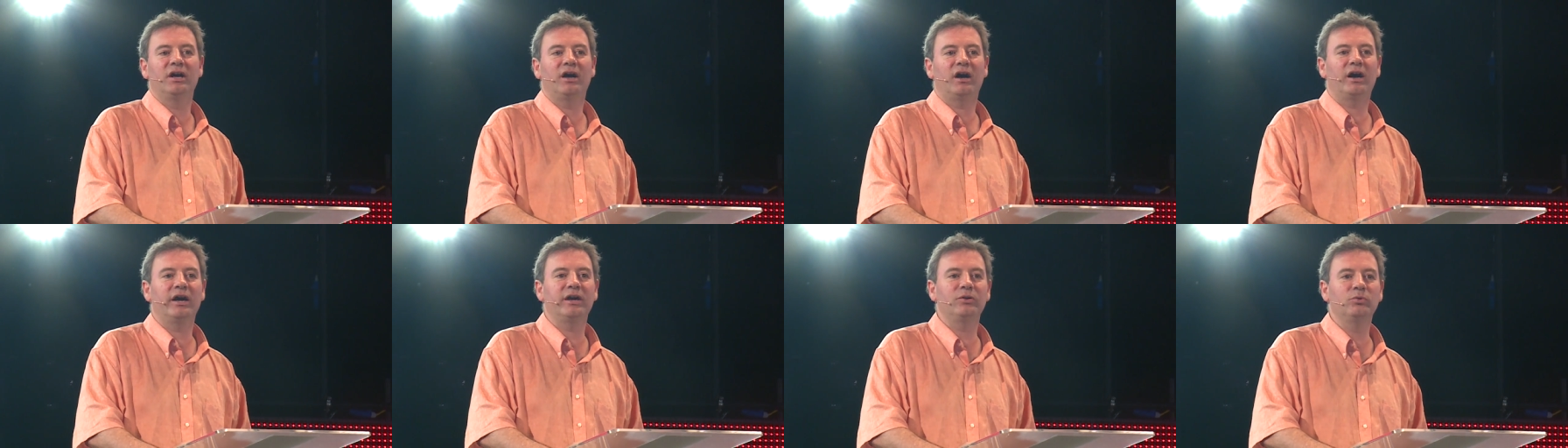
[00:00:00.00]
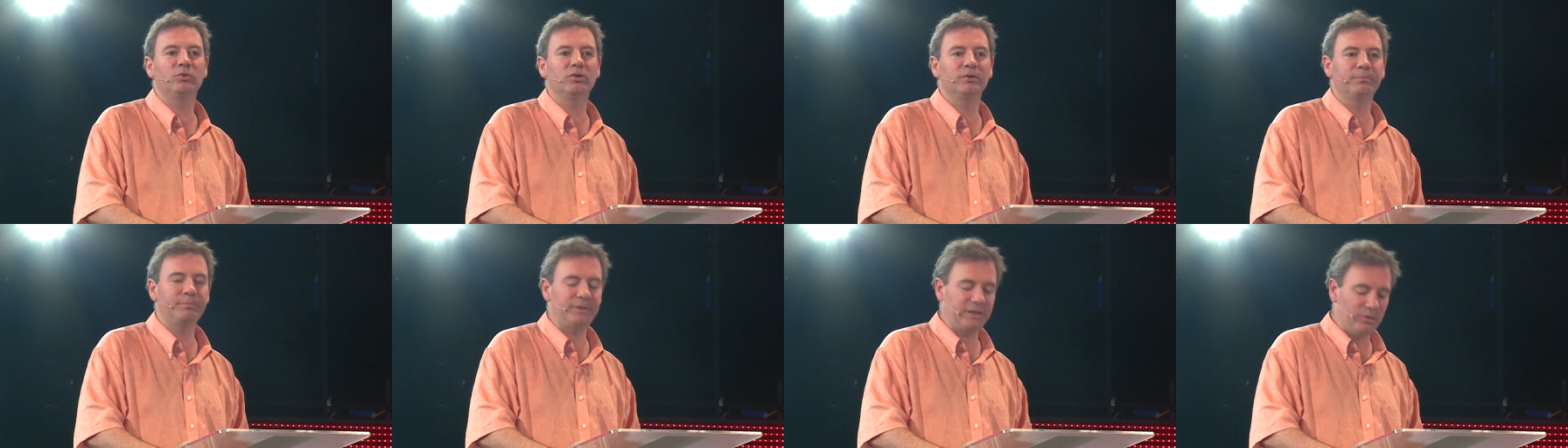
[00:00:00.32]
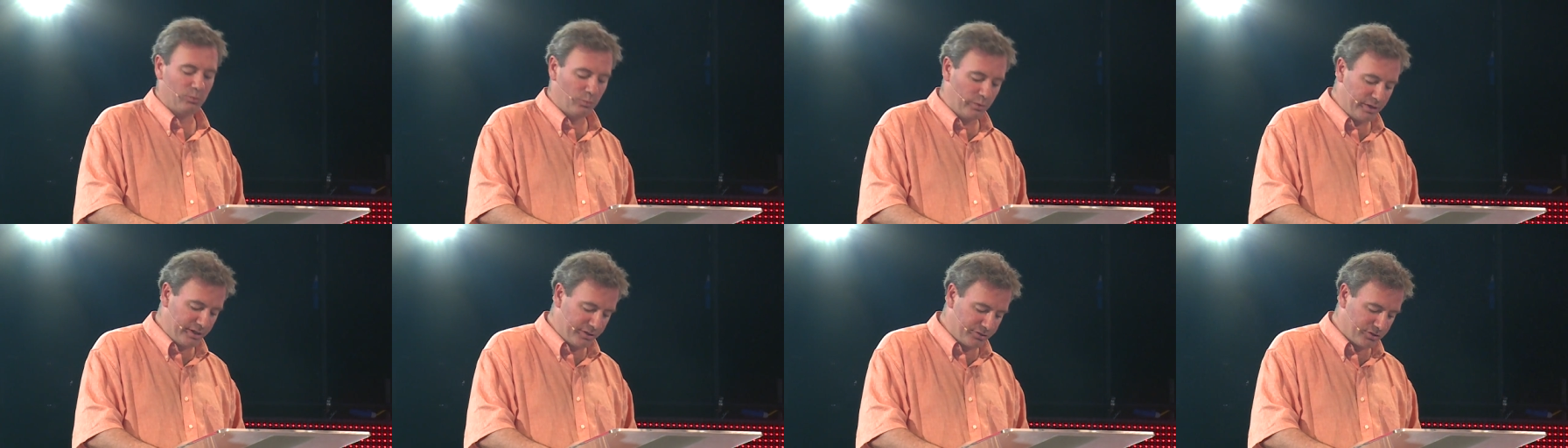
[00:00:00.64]
I will
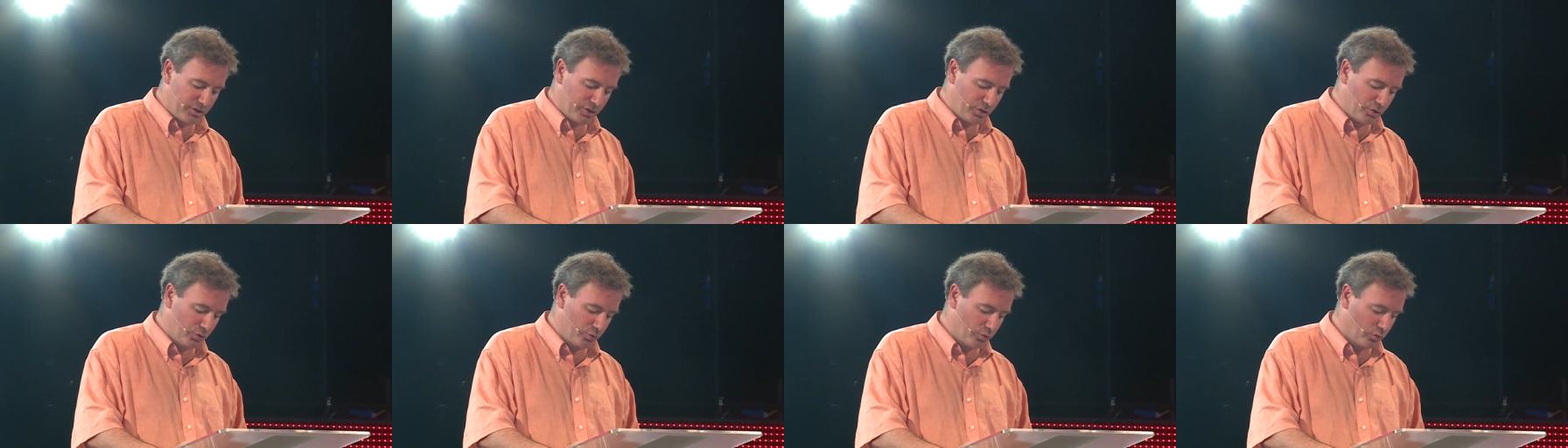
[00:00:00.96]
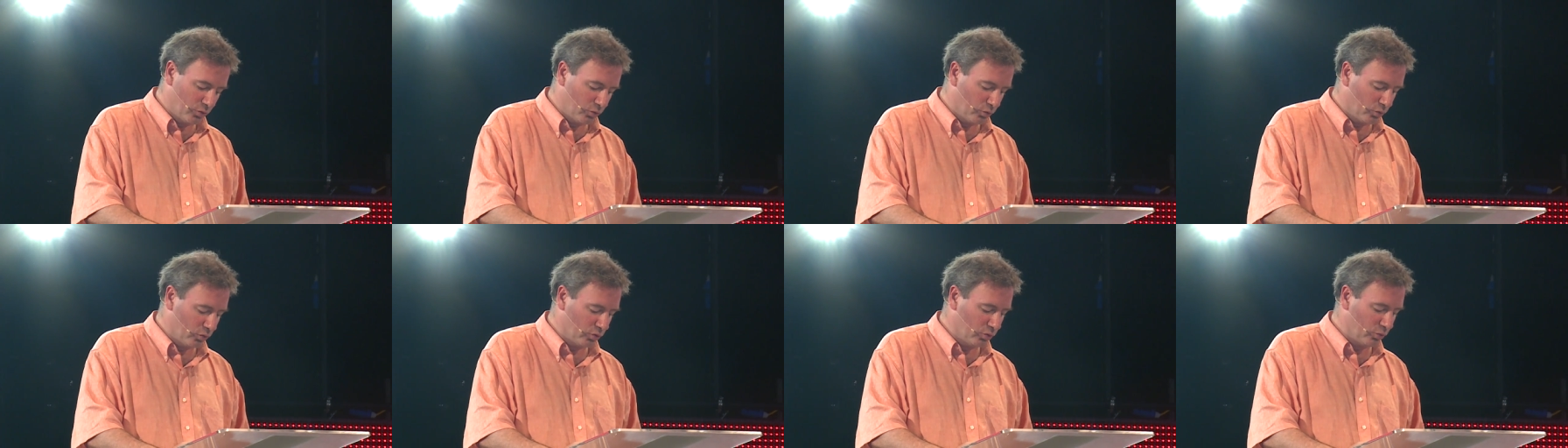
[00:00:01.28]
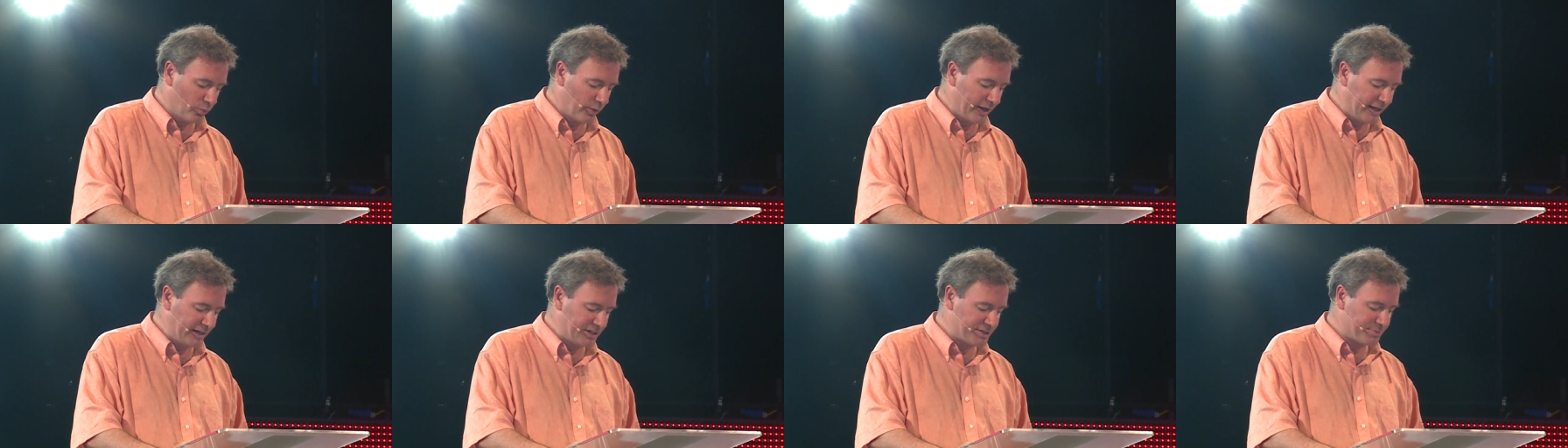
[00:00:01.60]
be with you
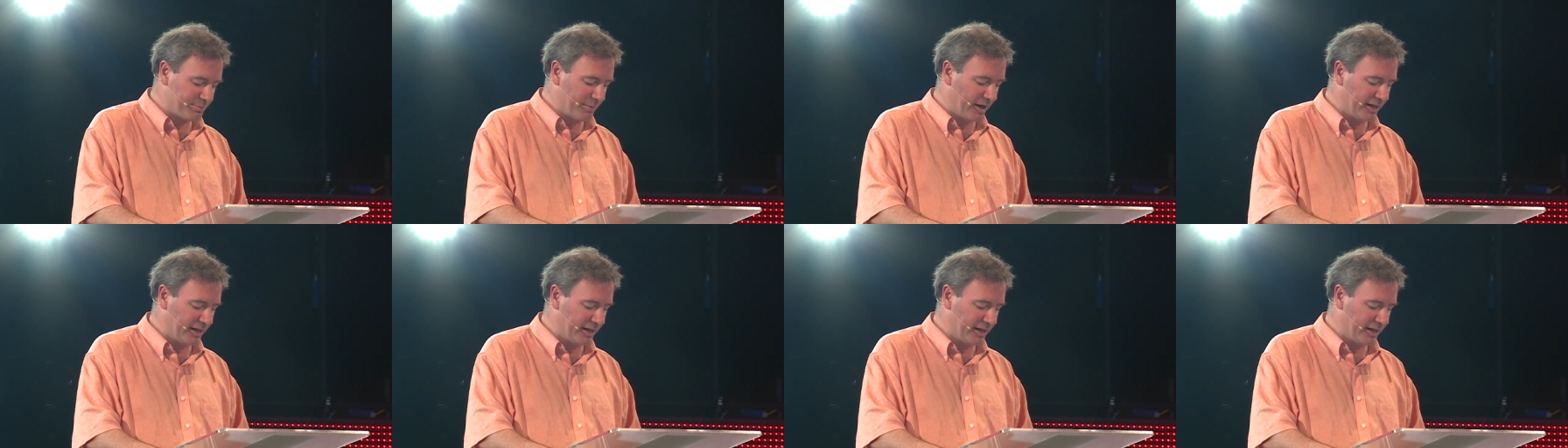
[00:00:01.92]
always.